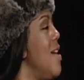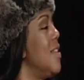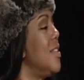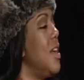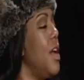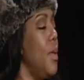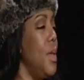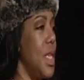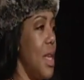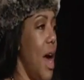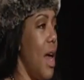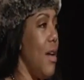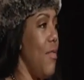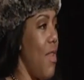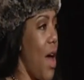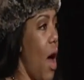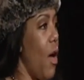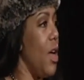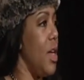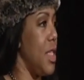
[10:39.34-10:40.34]
So that was kind of
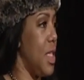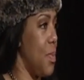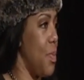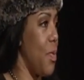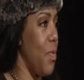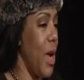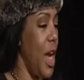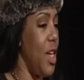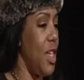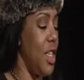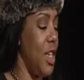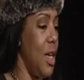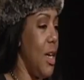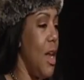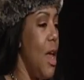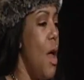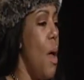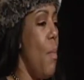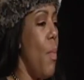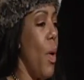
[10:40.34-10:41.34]
our
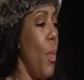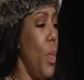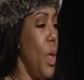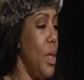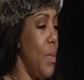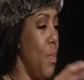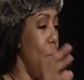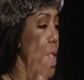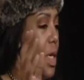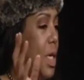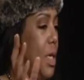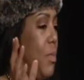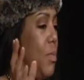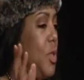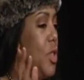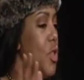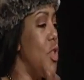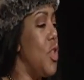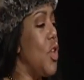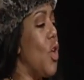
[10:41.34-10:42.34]
inspiration. But we
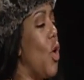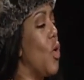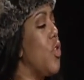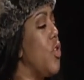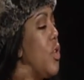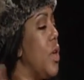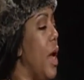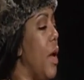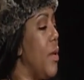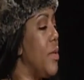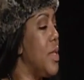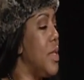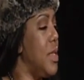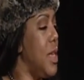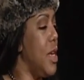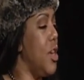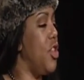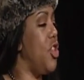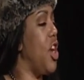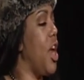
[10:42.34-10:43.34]
used to go to
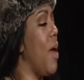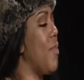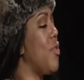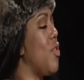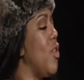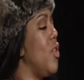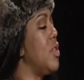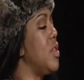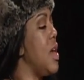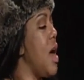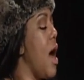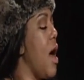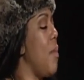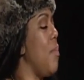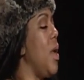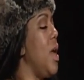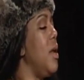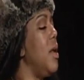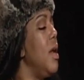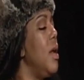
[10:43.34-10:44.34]
their jams all the
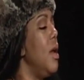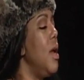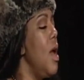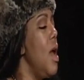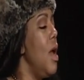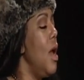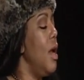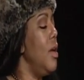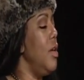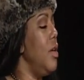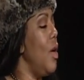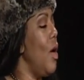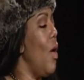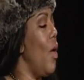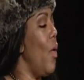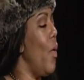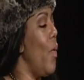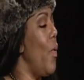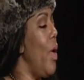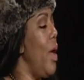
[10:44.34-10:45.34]
time, and
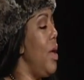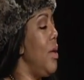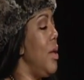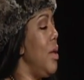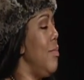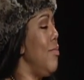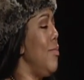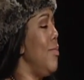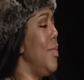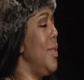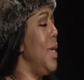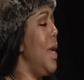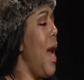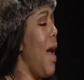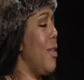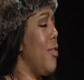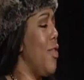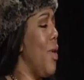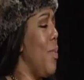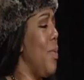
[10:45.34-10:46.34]
and then we
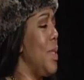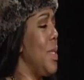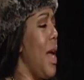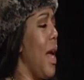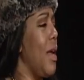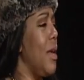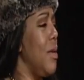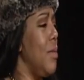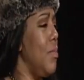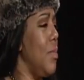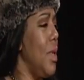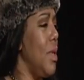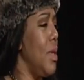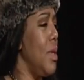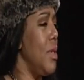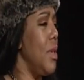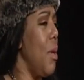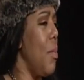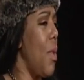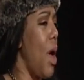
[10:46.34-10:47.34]
had troubles like
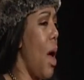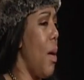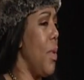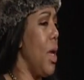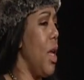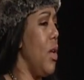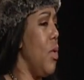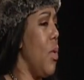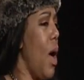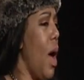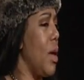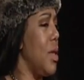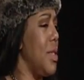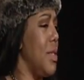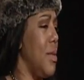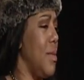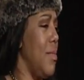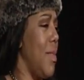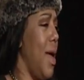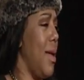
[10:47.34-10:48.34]
your mom letting you out,
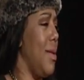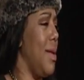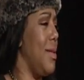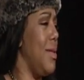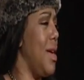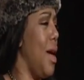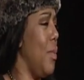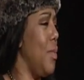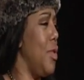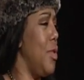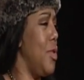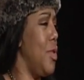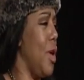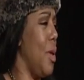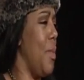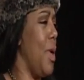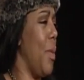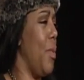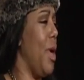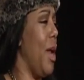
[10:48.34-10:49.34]
because at the time
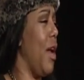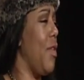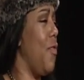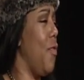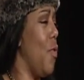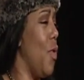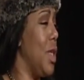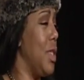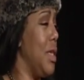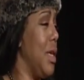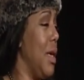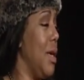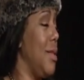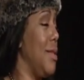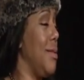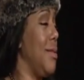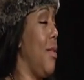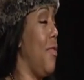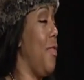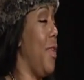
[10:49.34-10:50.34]
talking about we were like 14 and
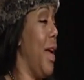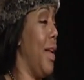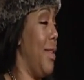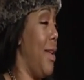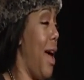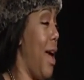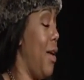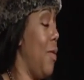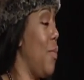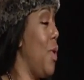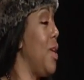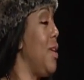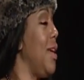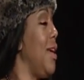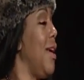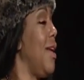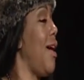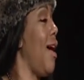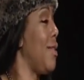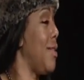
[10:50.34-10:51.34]
stuff like that, and wanting to
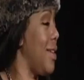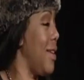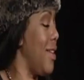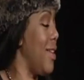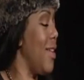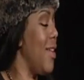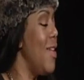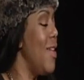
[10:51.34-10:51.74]
get out there.